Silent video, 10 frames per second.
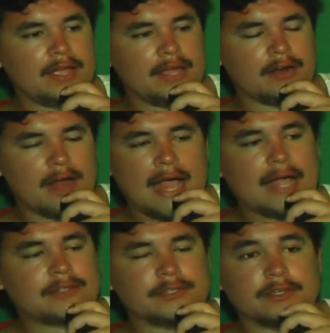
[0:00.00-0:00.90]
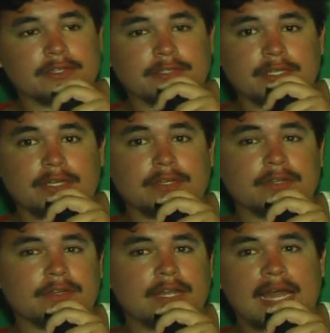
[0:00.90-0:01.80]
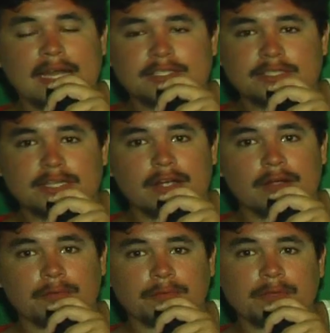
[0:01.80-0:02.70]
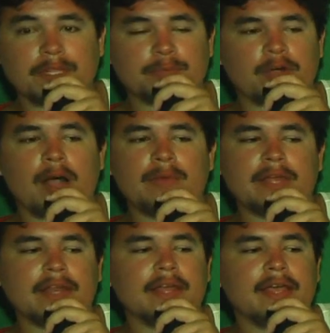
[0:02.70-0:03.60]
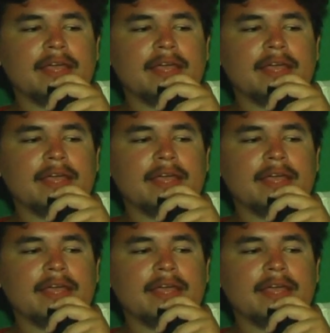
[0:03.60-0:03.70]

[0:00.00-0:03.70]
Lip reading: are actors and actually are really prominent